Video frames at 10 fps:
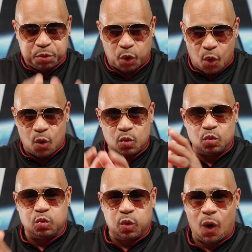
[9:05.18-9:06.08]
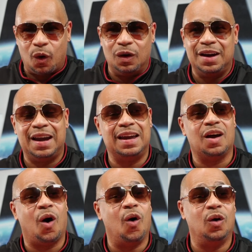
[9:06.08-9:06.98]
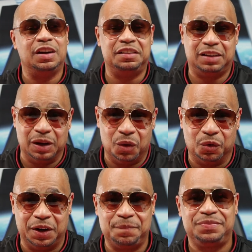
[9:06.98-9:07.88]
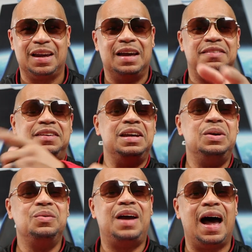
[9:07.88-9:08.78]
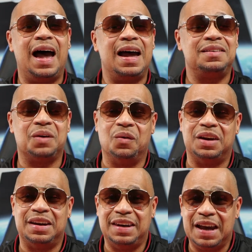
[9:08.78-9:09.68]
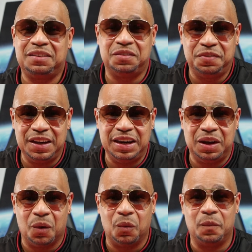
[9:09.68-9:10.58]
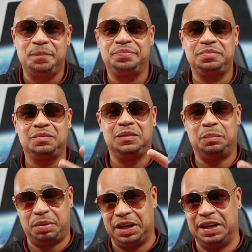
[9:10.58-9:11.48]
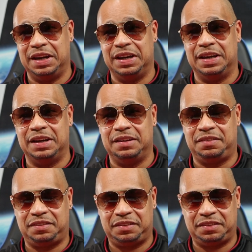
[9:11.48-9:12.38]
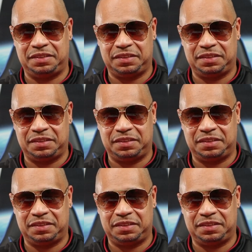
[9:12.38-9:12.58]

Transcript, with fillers: ProRAW and all its glory. See you guys on the next video. Peace.